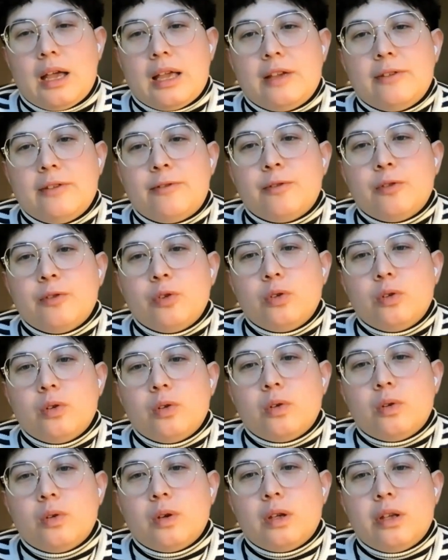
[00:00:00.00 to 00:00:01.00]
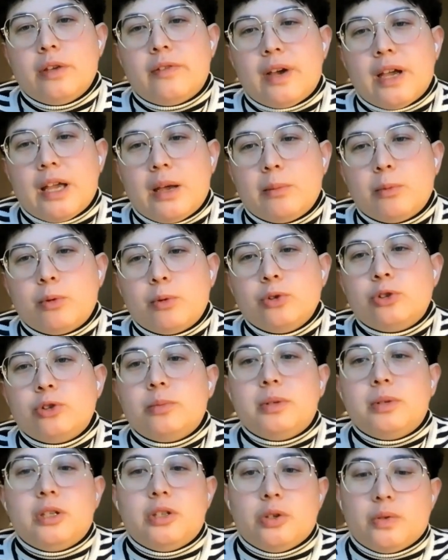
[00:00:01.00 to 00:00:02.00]
if if I am going
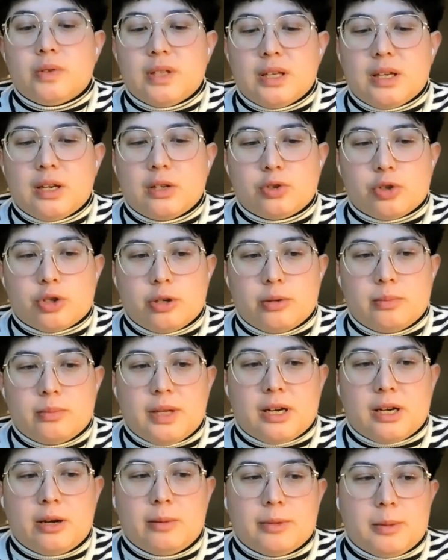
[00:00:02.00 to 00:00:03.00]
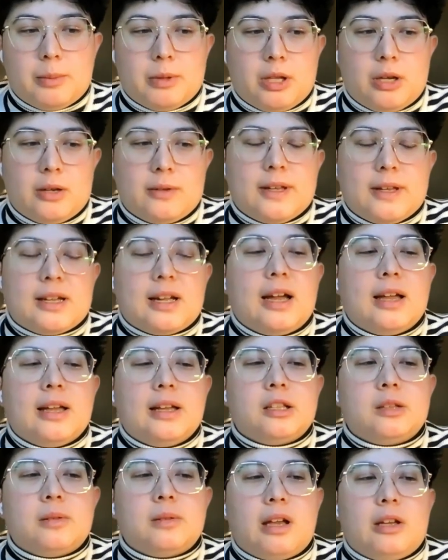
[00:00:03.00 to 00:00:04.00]
to be using a term that comes up a lot, like
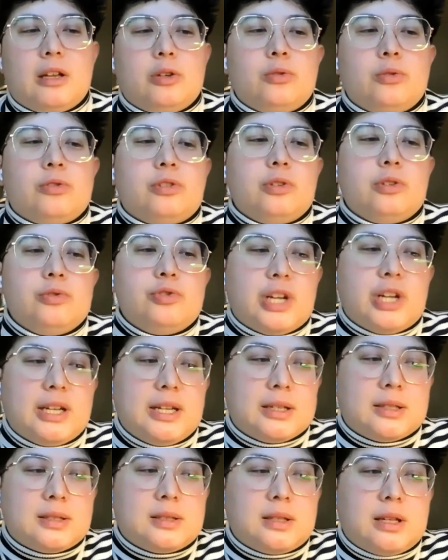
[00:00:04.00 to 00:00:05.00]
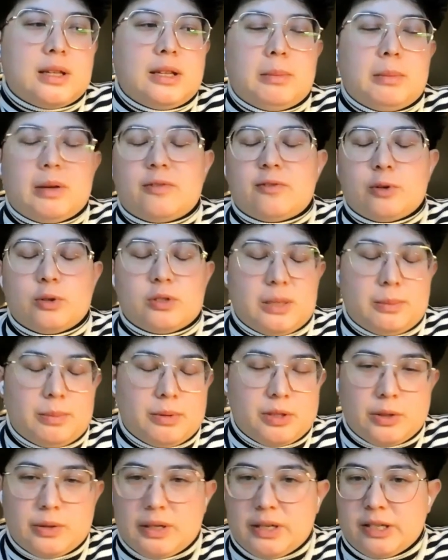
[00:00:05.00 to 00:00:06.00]
I I use eugenics in my first
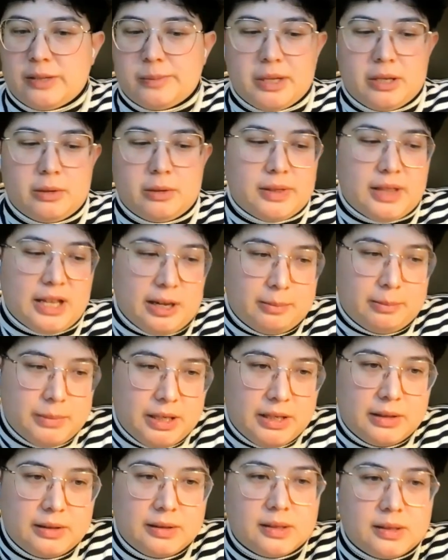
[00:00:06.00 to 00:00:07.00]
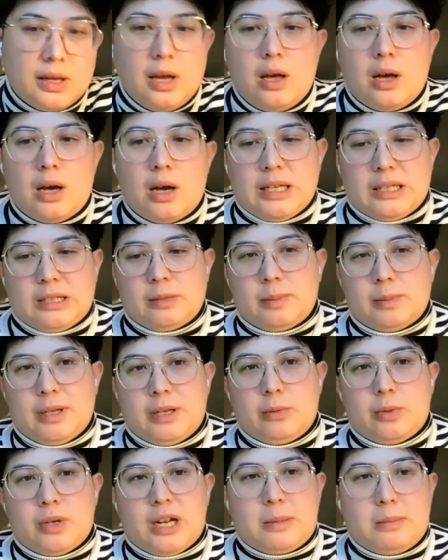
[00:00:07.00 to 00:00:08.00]
episode, I explained what that means. I
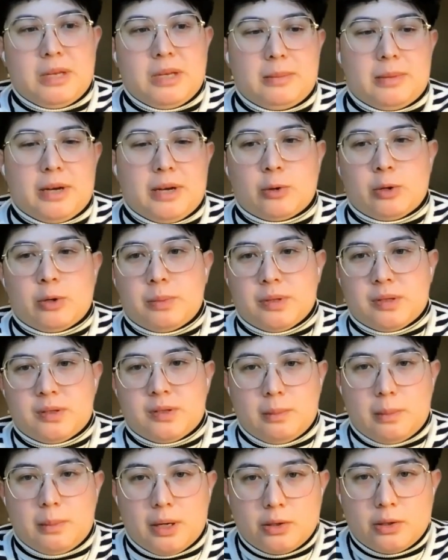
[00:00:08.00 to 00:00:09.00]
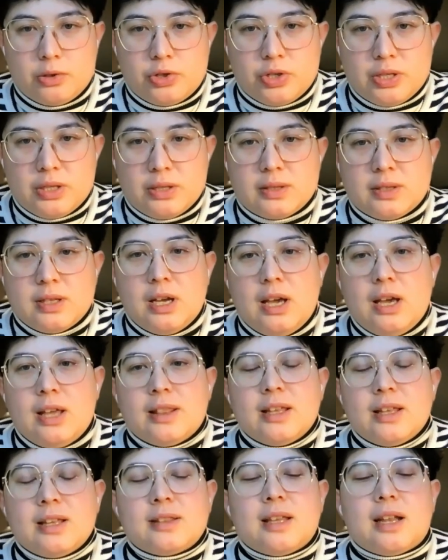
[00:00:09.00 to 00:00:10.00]
explained what I mean by cripistemologies,
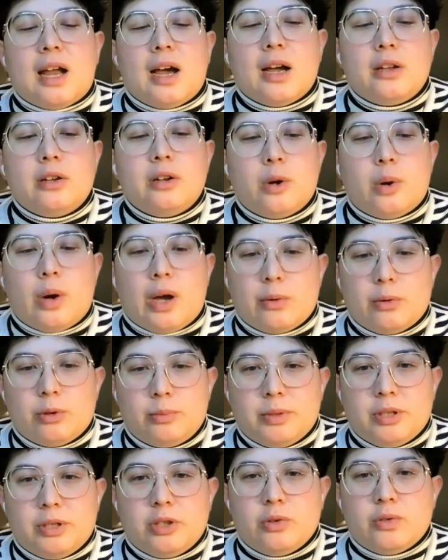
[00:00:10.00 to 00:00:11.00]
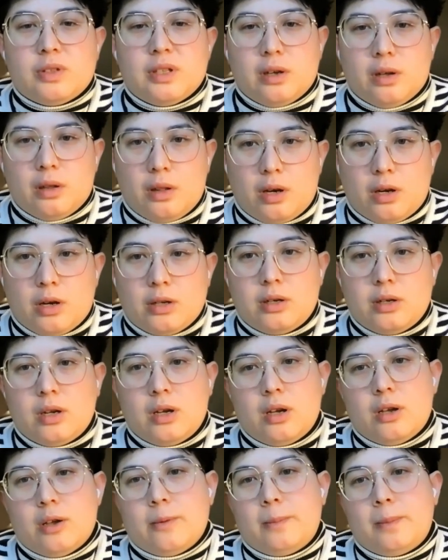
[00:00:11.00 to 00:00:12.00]
things that I know I will be using a lot
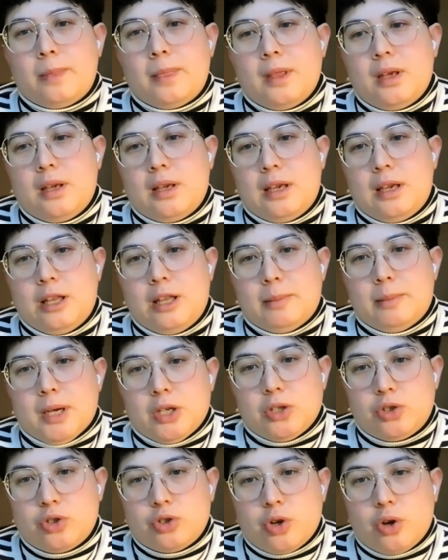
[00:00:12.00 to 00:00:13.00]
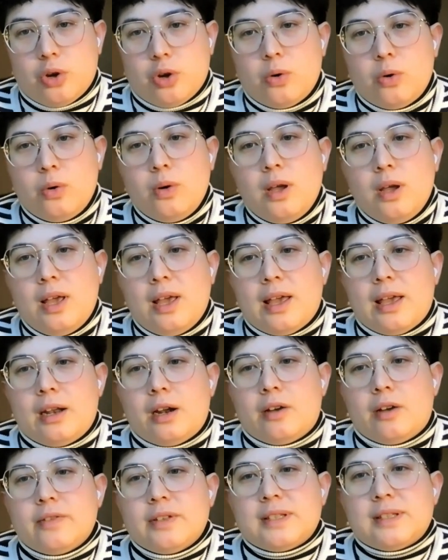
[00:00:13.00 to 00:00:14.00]
um, in my show.
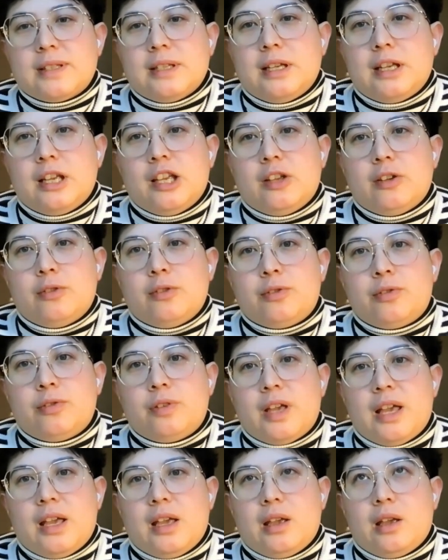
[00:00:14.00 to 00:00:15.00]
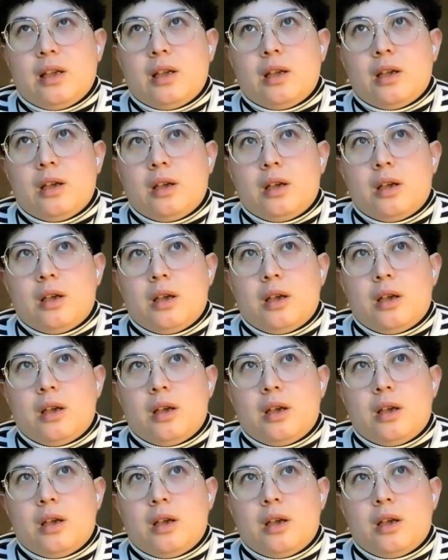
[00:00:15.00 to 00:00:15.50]
And obviously, if a